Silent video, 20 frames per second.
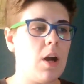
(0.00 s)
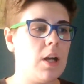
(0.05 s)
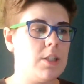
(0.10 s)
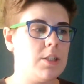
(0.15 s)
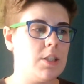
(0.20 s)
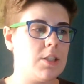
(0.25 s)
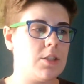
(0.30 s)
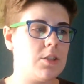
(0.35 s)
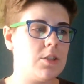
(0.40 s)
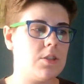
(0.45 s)
I
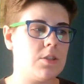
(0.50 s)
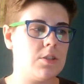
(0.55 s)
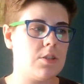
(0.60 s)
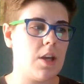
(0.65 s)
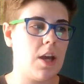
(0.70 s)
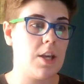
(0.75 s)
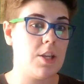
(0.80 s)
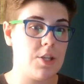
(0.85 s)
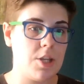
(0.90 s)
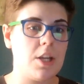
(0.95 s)
just
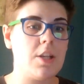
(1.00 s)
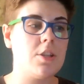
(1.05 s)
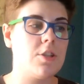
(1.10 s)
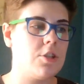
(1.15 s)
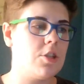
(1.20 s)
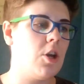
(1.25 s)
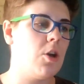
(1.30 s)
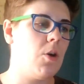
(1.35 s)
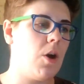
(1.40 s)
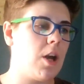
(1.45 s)
I just
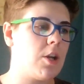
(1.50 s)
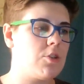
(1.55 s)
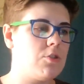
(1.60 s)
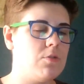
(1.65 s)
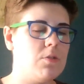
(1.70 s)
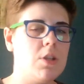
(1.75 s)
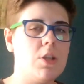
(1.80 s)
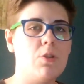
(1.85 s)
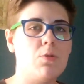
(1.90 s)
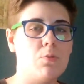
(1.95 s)
saw
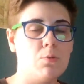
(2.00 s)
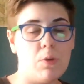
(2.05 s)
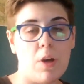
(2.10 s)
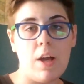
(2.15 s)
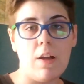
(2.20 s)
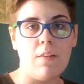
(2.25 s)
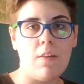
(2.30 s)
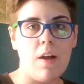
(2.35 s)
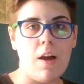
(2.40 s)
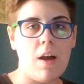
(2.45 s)
actually
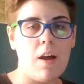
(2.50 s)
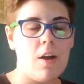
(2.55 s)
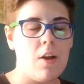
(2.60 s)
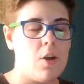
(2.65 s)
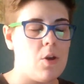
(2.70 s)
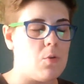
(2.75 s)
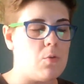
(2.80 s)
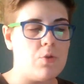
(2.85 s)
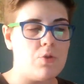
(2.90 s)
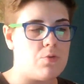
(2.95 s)
Cruella,
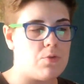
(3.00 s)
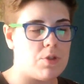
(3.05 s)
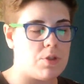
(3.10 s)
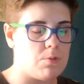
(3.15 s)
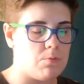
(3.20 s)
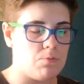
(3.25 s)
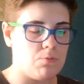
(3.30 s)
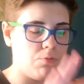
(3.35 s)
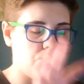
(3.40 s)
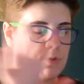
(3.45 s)
which was
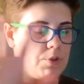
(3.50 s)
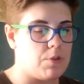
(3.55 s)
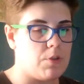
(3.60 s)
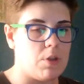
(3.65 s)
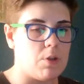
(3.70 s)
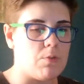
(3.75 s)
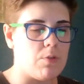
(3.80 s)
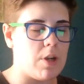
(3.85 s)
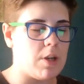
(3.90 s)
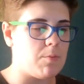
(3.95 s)
really
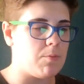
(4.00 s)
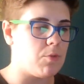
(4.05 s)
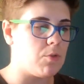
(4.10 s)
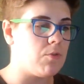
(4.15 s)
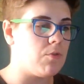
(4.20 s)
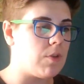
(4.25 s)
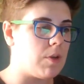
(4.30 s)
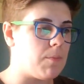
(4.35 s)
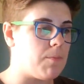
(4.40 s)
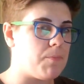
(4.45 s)
great
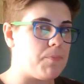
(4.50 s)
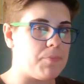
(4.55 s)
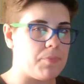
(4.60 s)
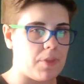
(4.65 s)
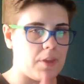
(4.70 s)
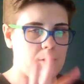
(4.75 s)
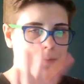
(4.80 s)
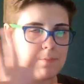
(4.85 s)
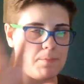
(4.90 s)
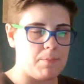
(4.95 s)
movie.
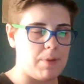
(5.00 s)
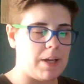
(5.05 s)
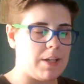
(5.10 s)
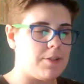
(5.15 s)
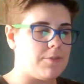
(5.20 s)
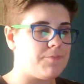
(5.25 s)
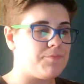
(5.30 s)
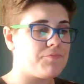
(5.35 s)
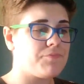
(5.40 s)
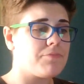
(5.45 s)

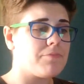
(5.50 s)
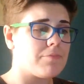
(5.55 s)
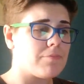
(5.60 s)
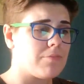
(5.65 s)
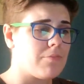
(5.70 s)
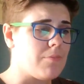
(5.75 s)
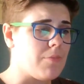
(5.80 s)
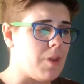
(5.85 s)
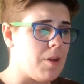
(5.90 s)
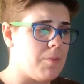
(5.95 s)
But
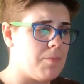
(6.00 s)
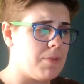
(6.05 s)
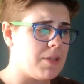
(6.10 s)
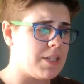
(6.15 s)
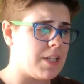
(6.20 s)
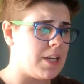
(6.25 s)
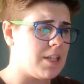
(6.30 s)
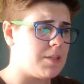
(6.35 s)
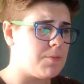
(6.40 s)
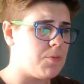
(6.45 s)

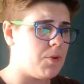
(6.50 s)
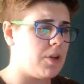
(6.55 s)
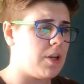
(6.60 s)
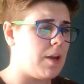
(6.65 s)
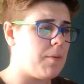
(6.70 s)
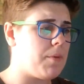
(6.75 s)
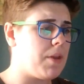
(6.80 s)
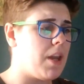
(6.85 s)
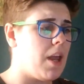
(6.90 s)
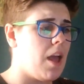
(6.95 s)
besides the point,
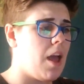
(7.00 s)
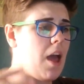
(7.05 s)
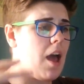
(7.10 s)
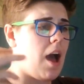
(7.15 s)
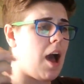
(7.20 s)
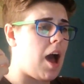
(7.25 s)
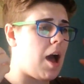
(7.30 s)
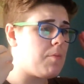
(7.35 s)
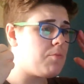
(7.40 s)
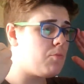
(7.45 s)
I mean,
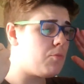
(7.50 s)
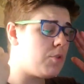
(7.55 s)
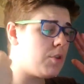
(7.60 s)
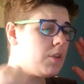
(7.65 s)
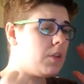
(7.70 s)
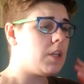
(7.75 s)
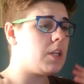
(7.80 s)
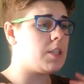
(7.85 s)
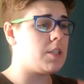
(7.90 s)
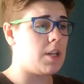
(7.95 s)
I'm
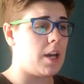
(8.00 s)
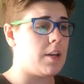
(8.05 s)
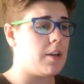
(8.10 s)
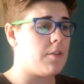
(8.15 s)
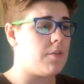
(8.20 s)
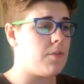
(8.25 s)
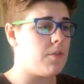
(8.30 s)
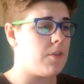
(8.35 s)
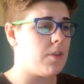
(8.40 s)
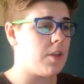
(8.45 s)
really
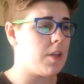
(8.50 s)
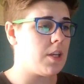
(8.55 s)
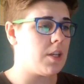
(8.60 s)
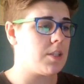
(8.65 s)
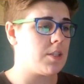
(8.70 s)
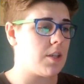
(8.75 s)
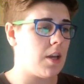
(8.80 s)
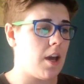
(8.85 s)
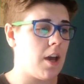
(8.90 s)
excited for this.